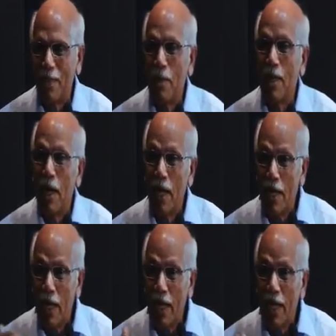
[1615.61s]
But I
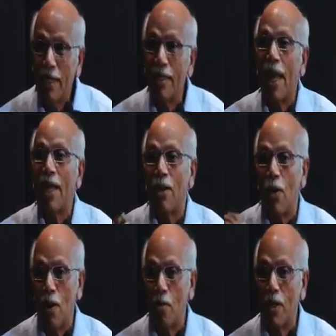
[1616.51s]
again thank
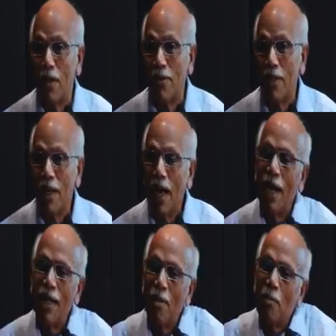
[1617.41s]
God, because
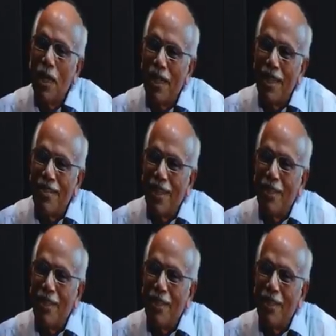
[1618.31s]
I had complete rest.